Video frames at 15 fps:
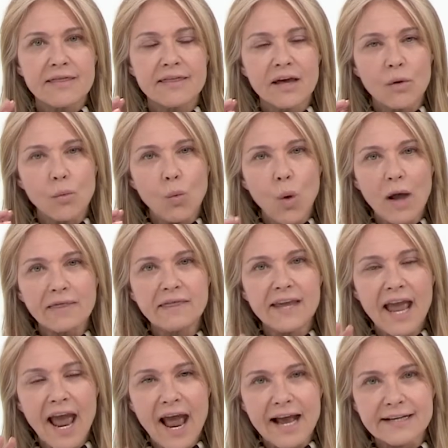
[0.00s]
that what
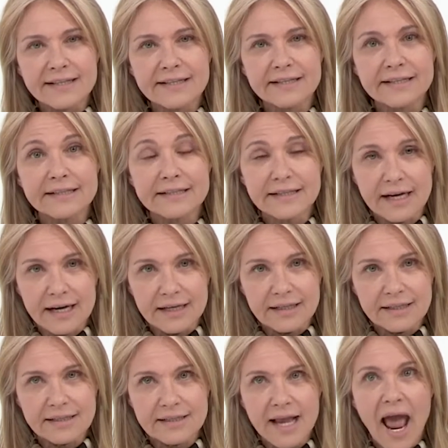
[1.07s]
the acid
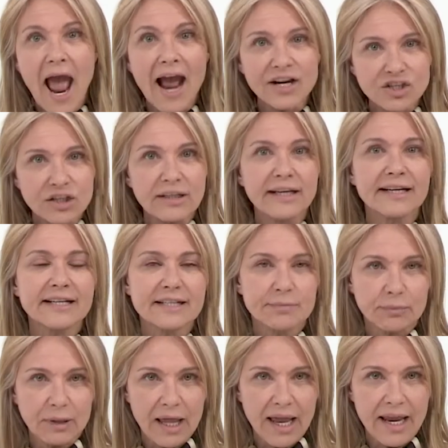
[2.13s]
does actually
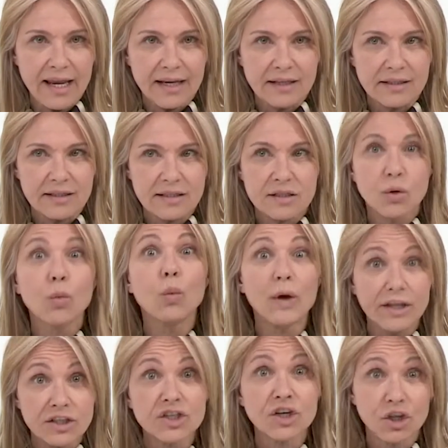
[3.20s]
explains
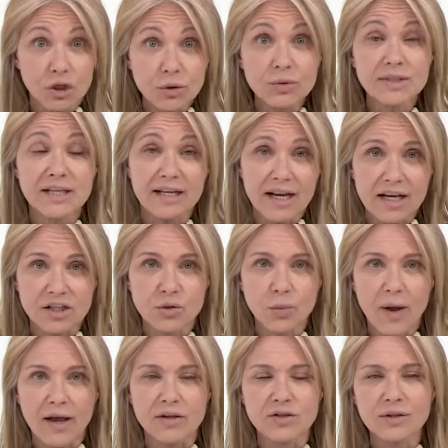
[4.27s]
when to use it as
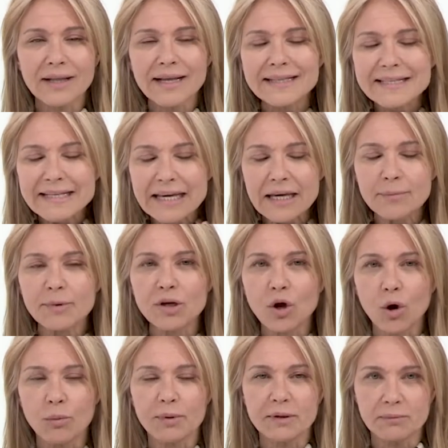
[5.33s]
well. So let's keep an
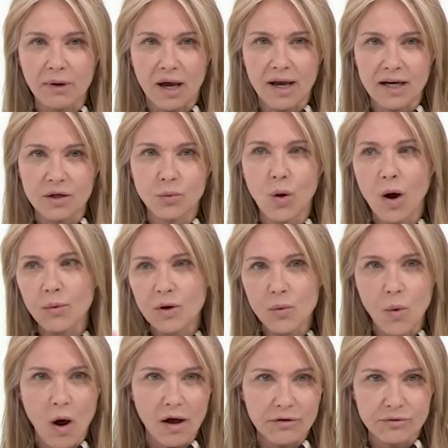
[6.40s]
open mind while we
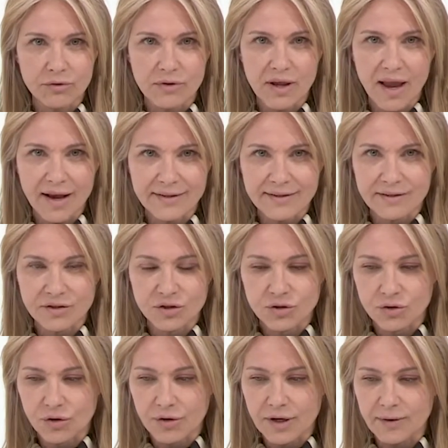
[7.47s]
walk through the acid
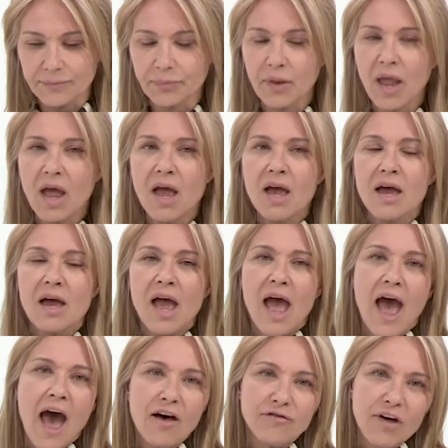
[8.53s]
story.
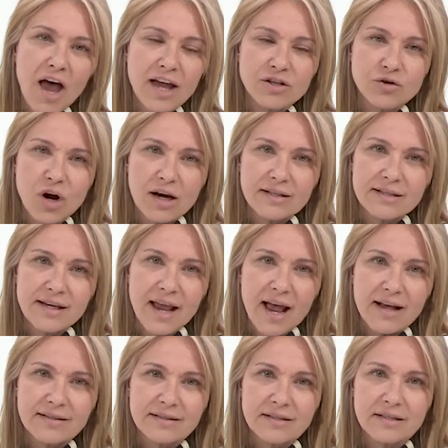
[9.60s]
Alpha hydroxy
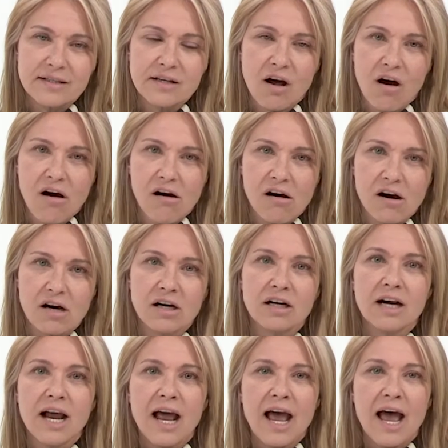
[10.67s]
acids are